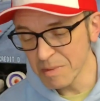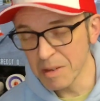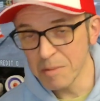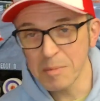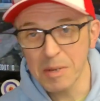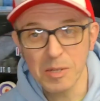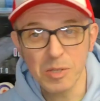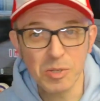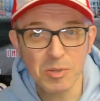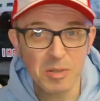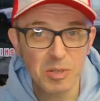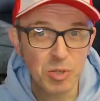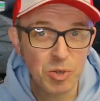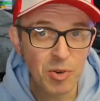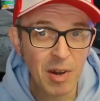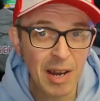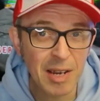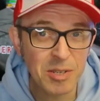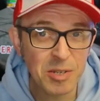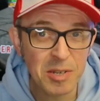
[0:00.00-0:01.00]
mean, it's
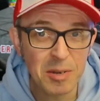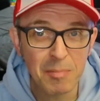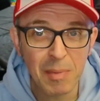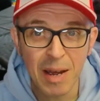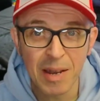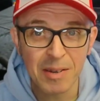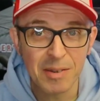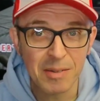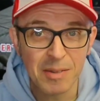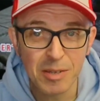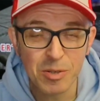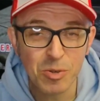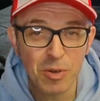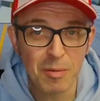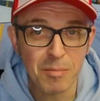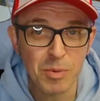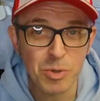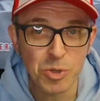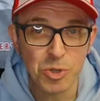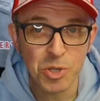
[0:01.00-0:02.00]
crazy and mad, and there's
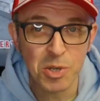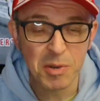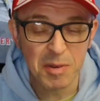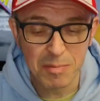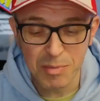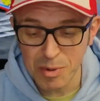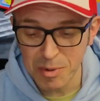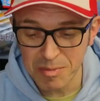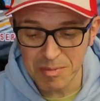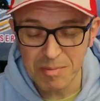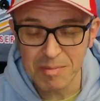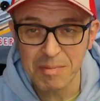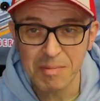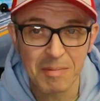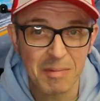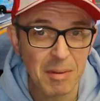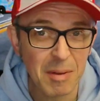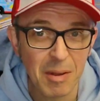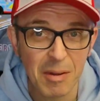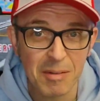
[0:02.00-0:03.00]
not much to it, but
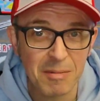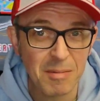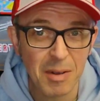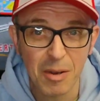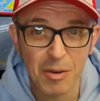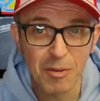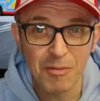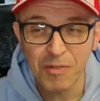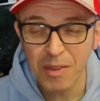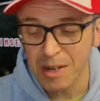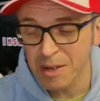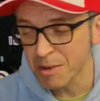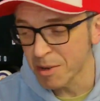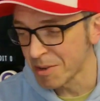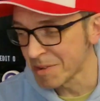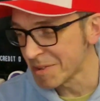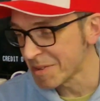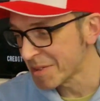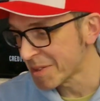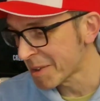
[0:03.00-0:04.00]
I love that
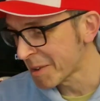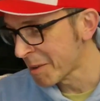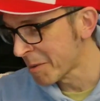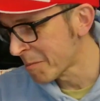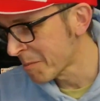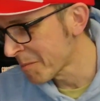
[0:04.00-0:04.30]
kind of thing.